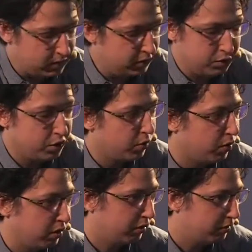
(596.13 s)
your
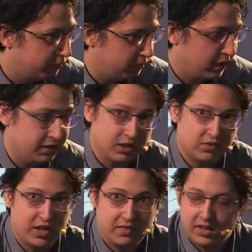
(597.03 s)
work, and it's
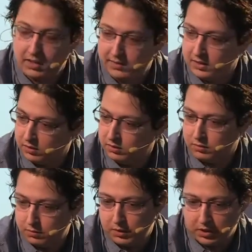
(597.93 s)
very relevant
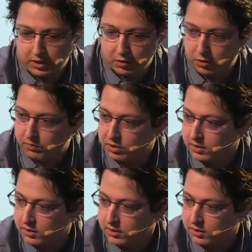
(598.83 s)
to what I do, obviously.